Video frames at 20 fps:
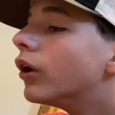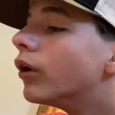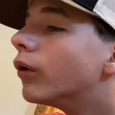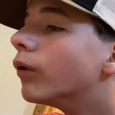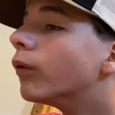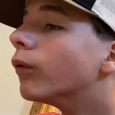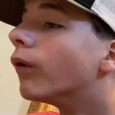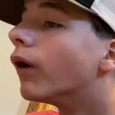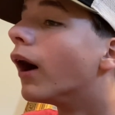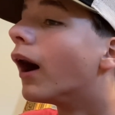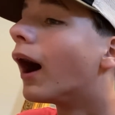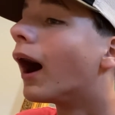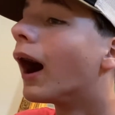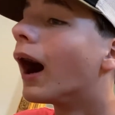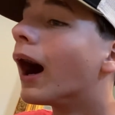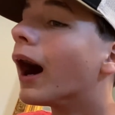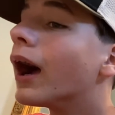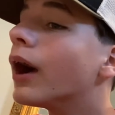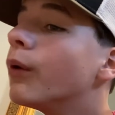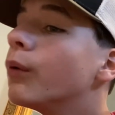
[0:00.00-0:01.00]
What
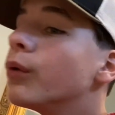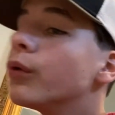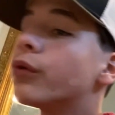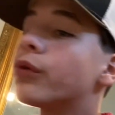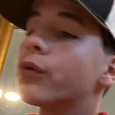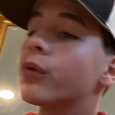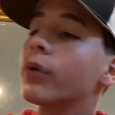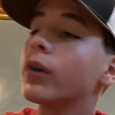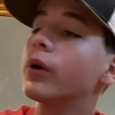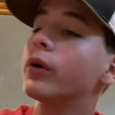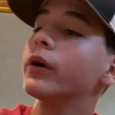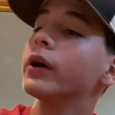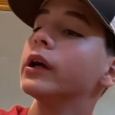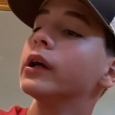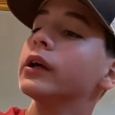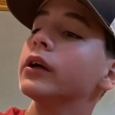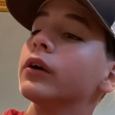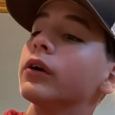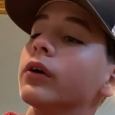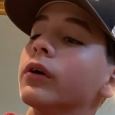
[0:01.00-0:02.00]
I was
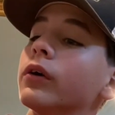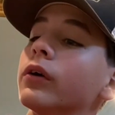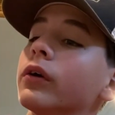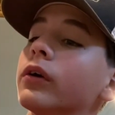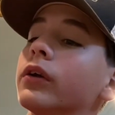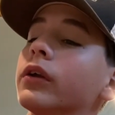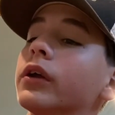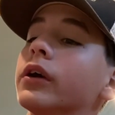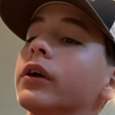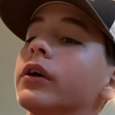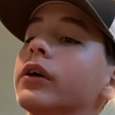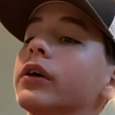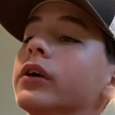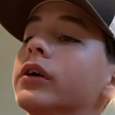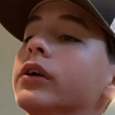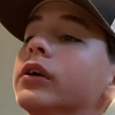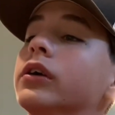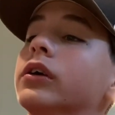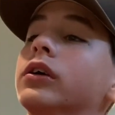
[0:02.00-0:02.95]
throwing earlier